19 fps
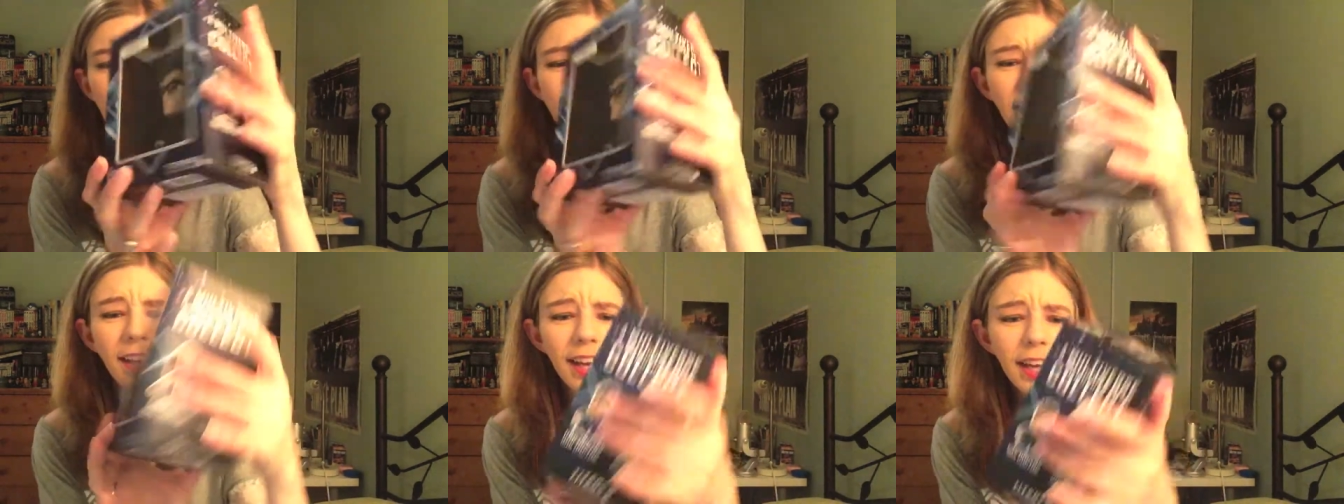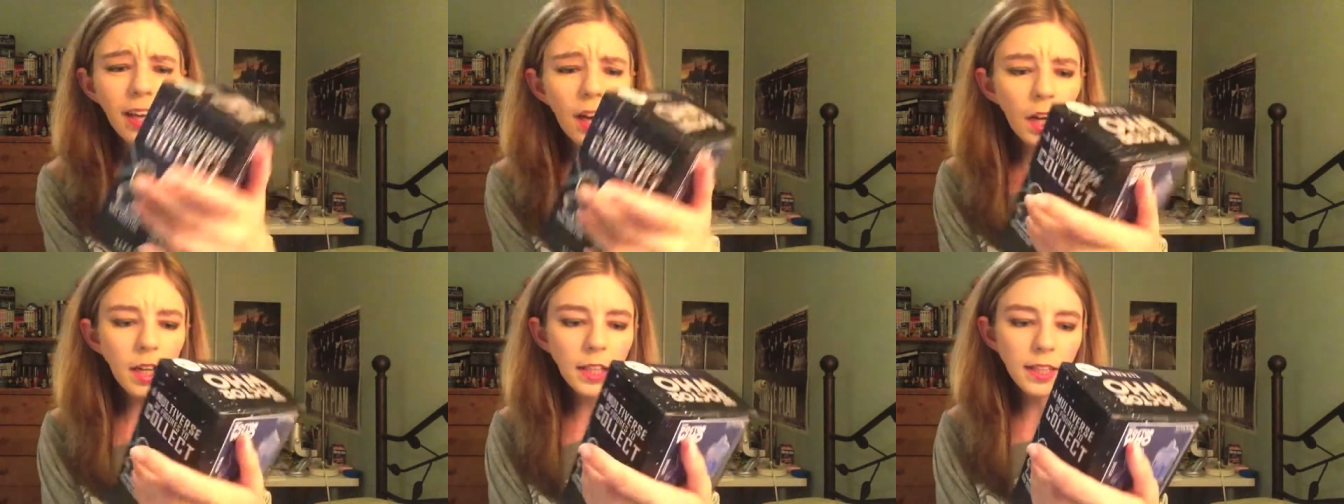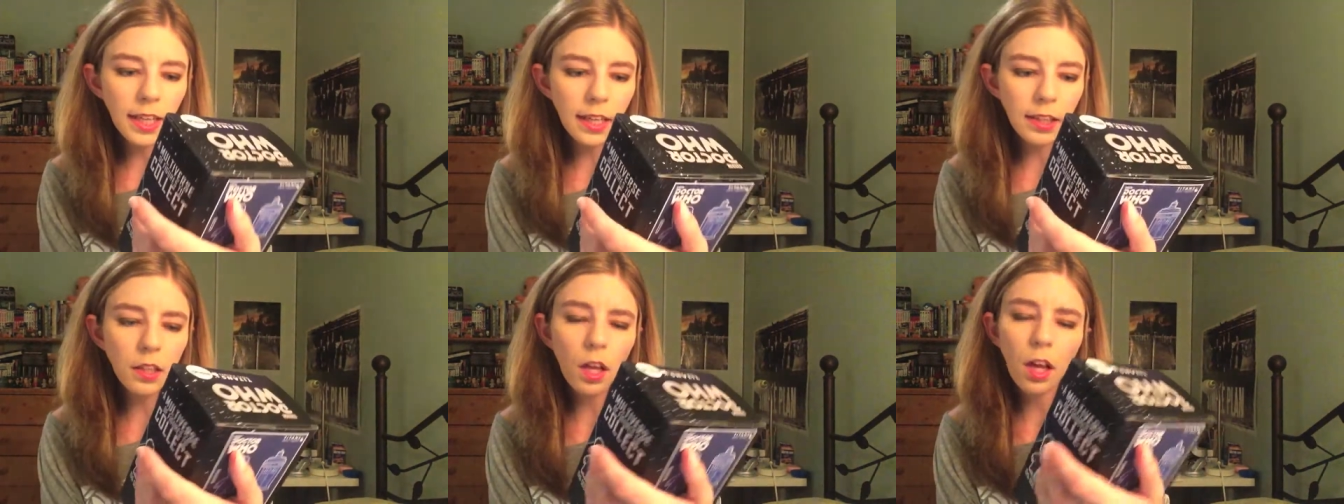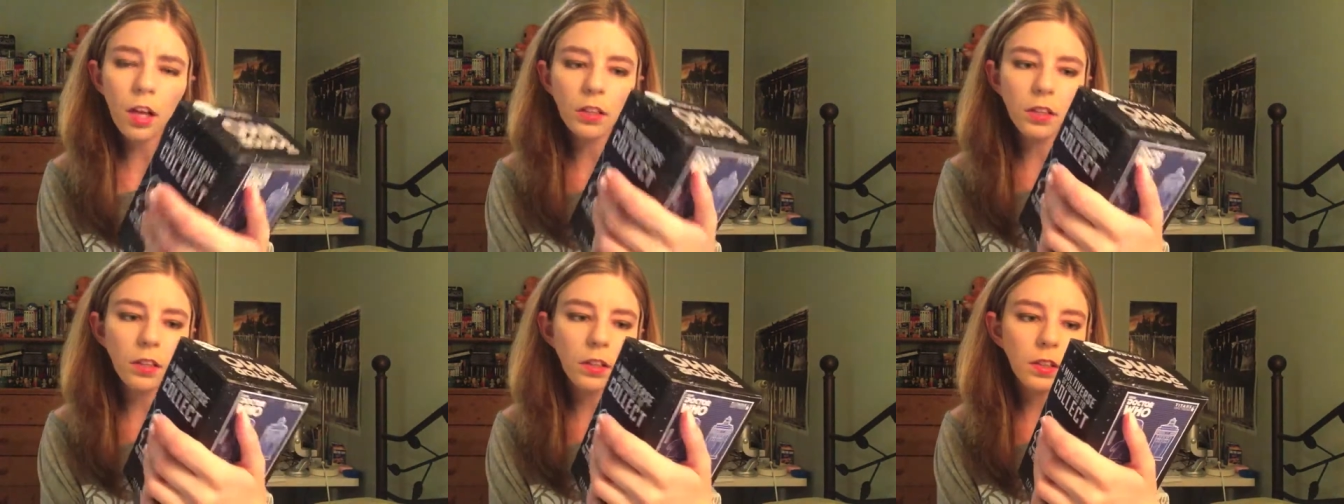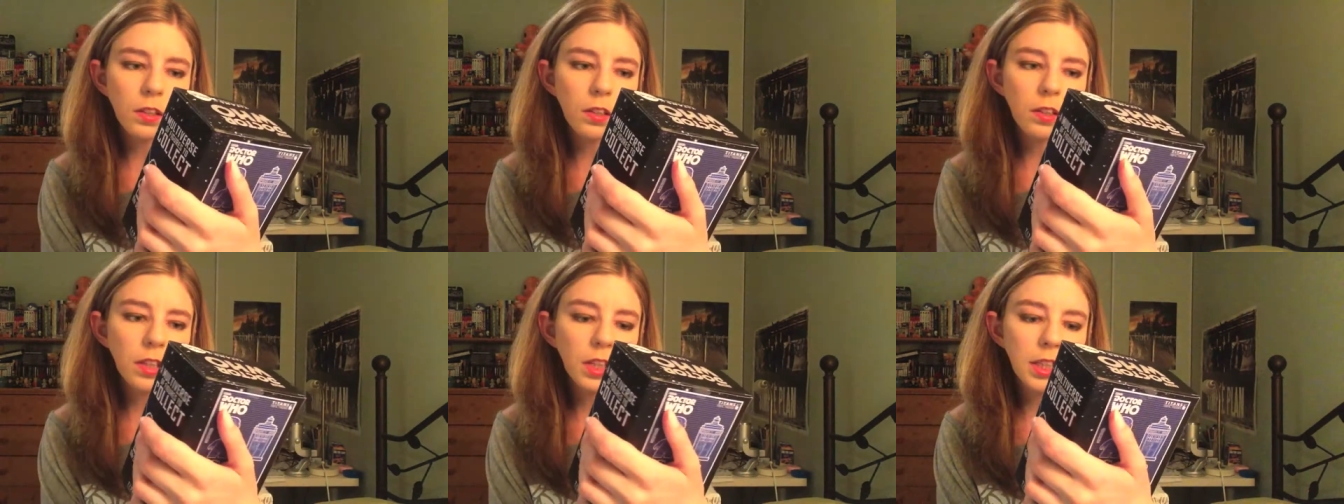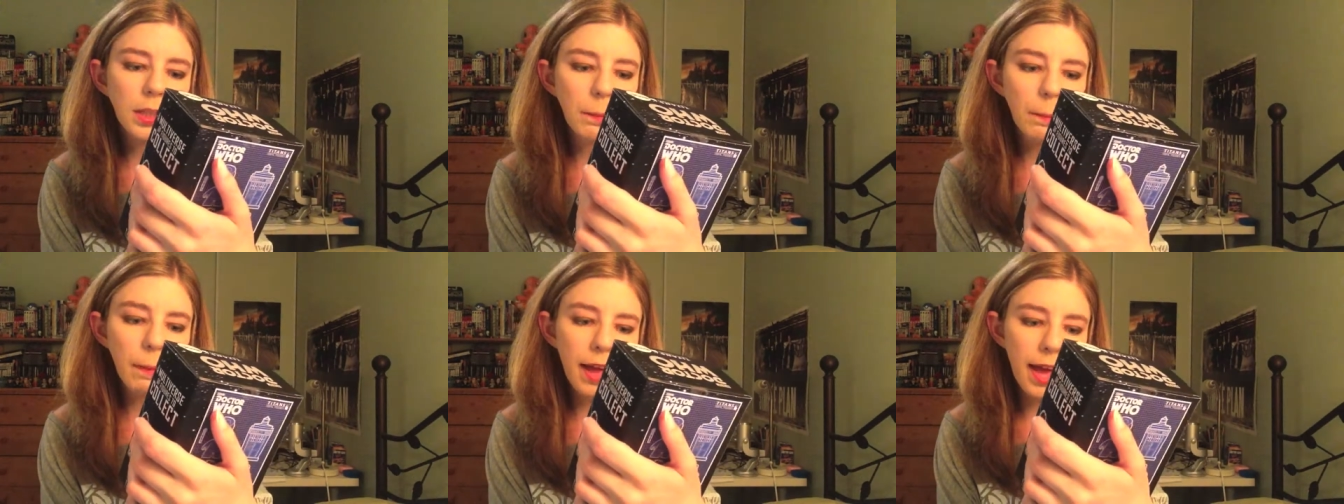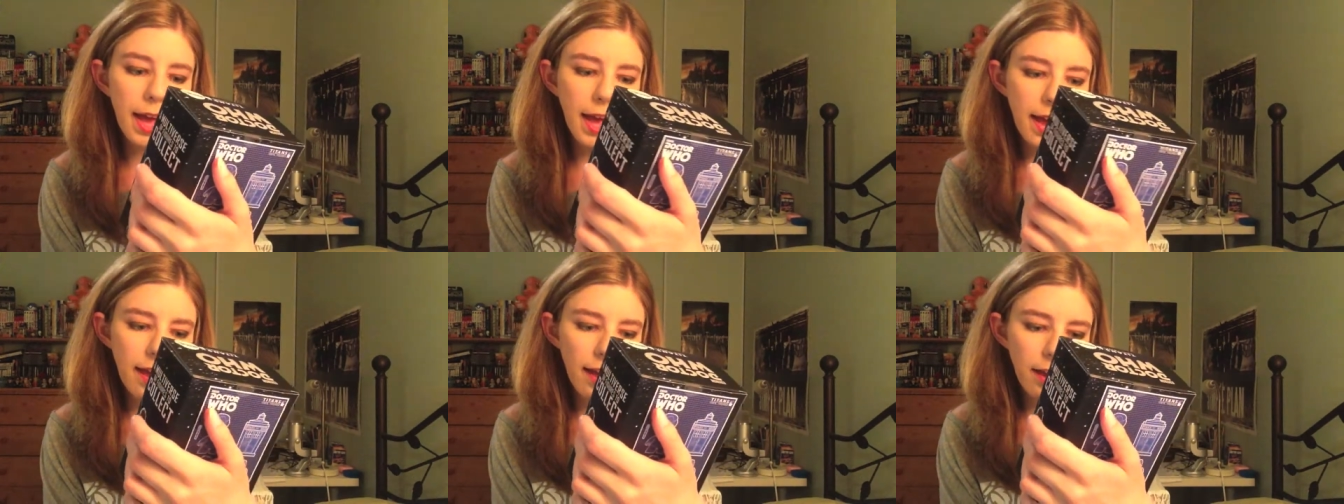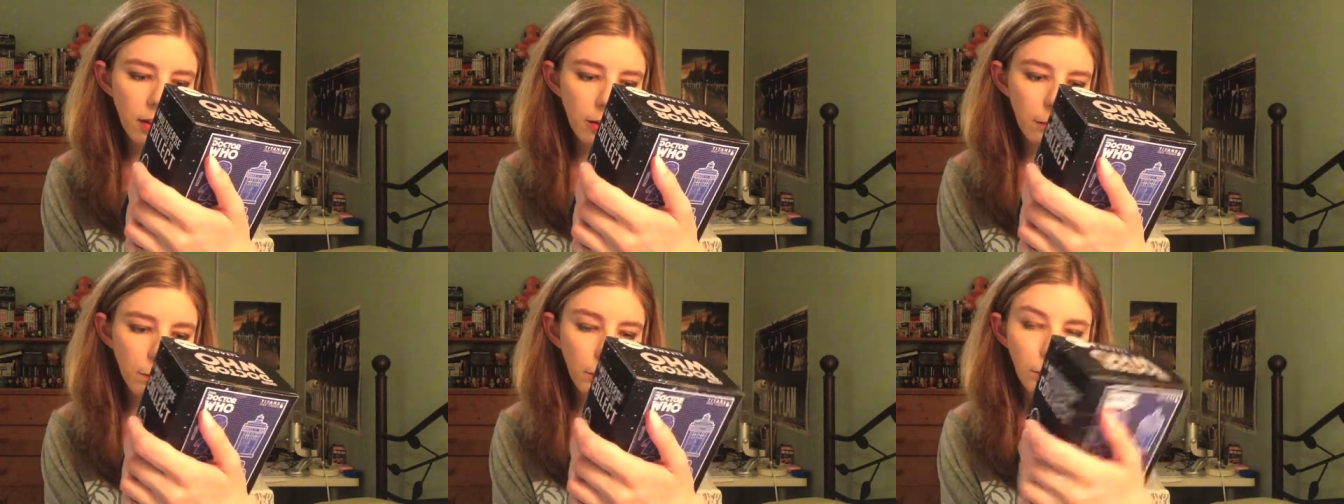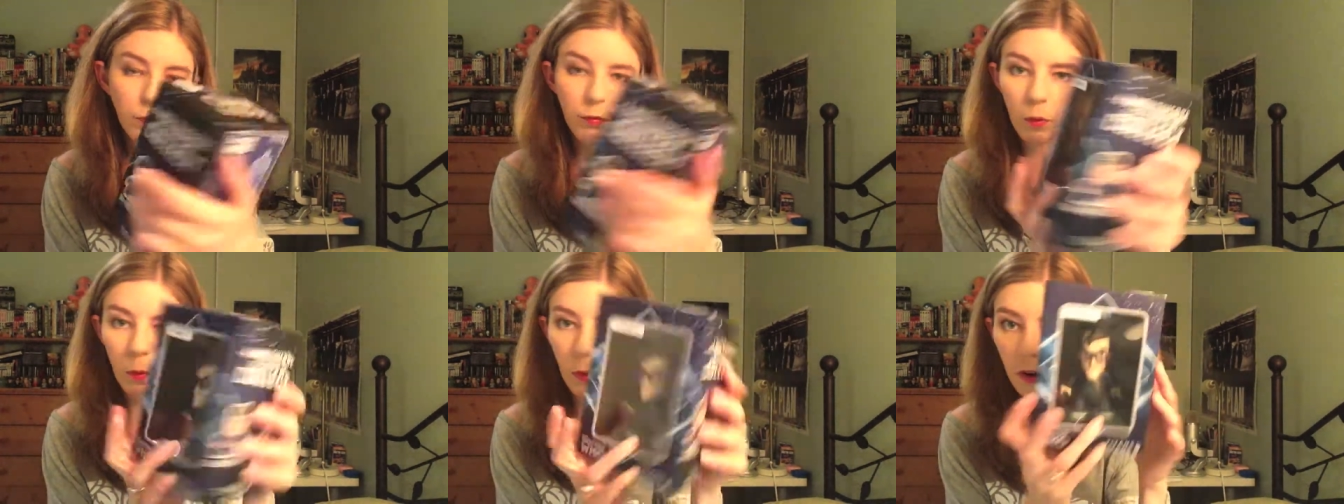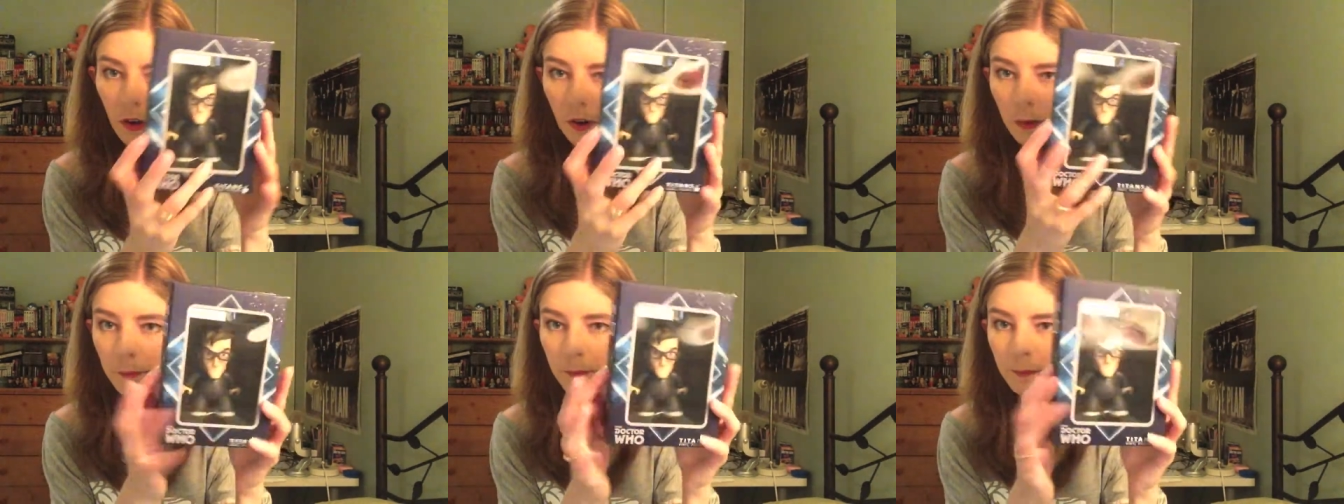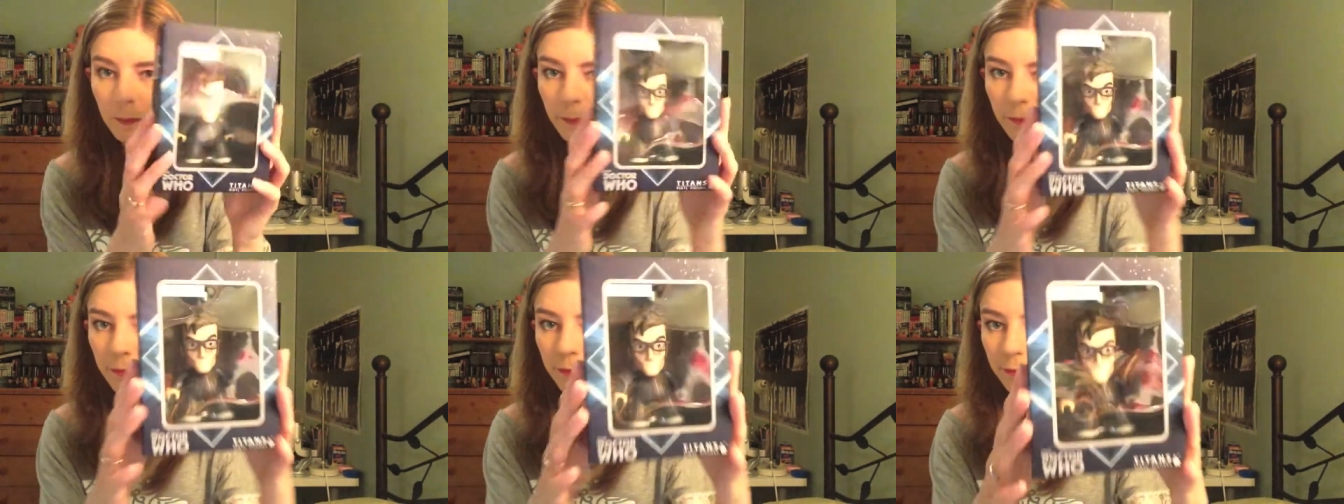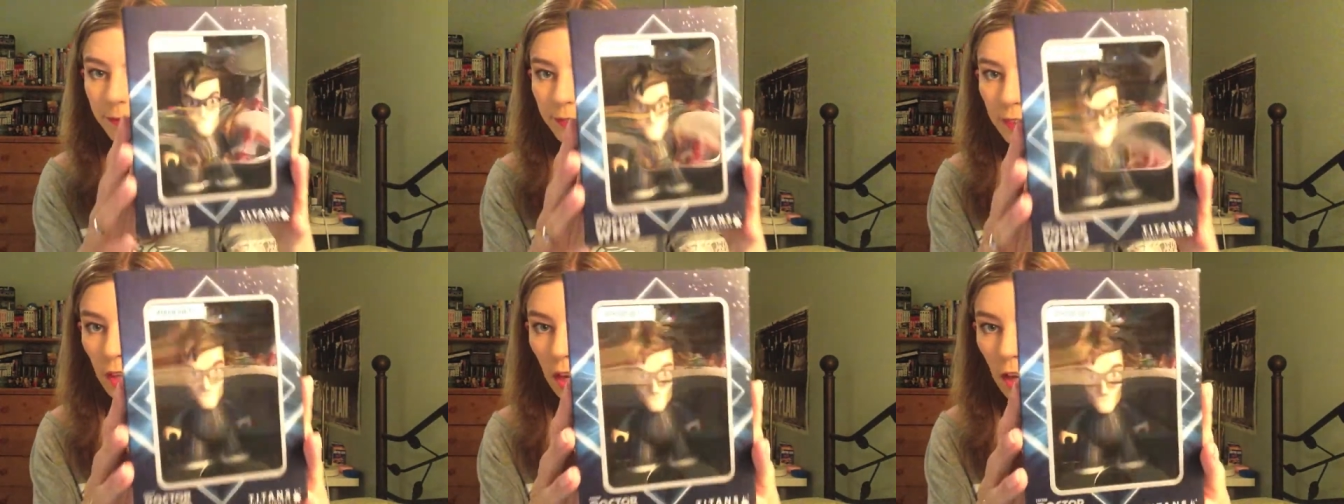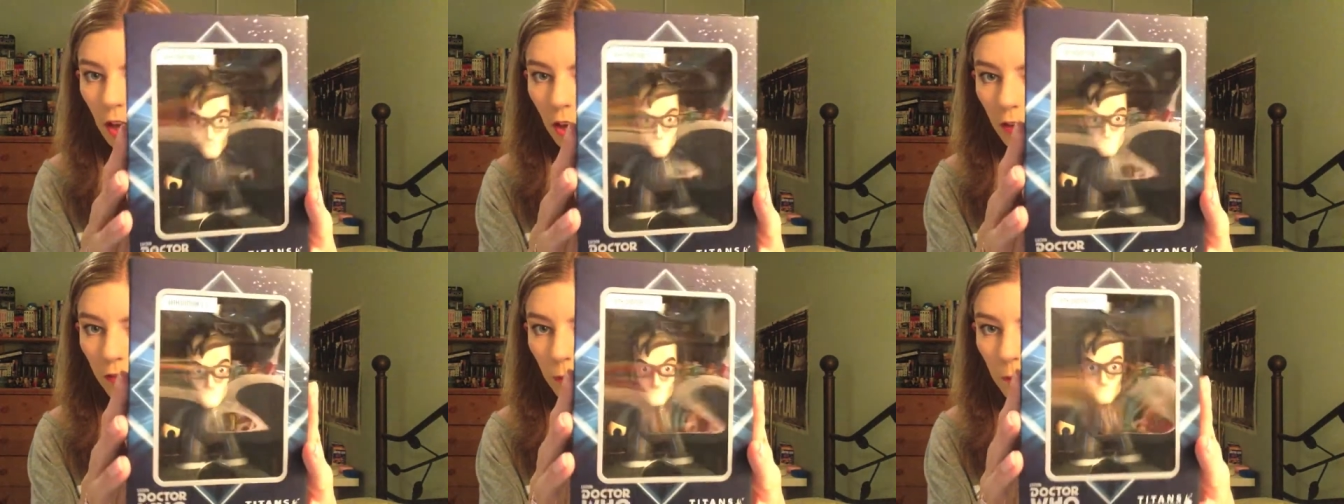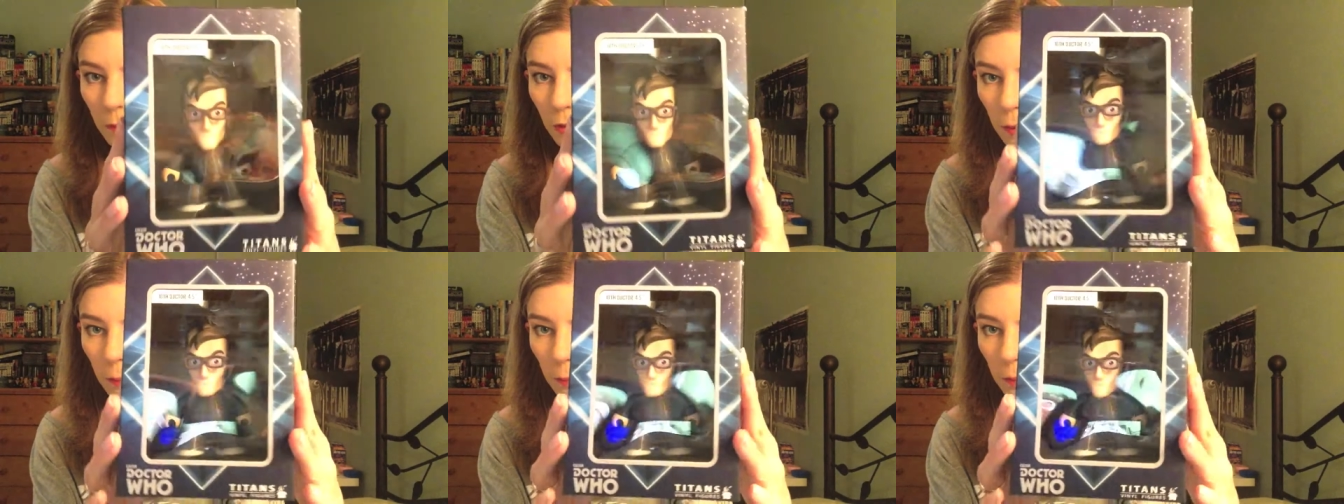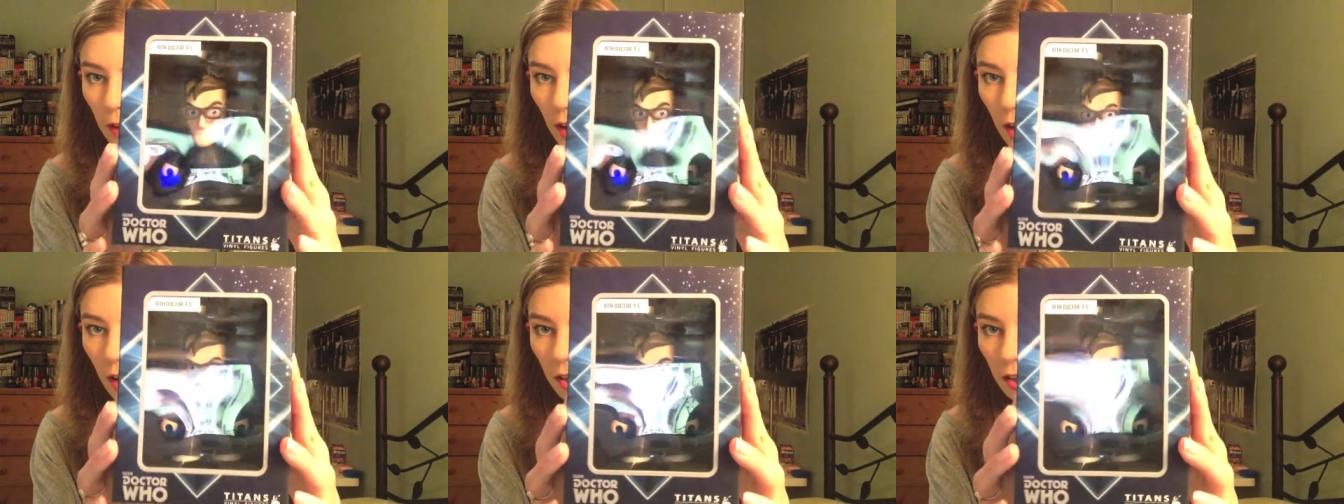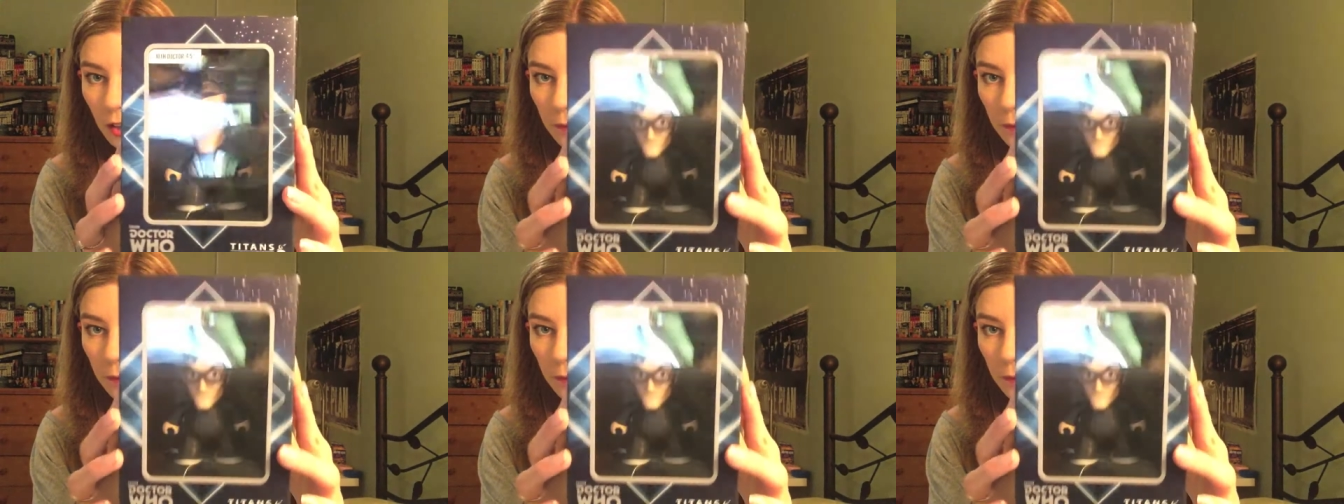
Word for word: I think I got a 10th Doctor in the past before from Nerd Block.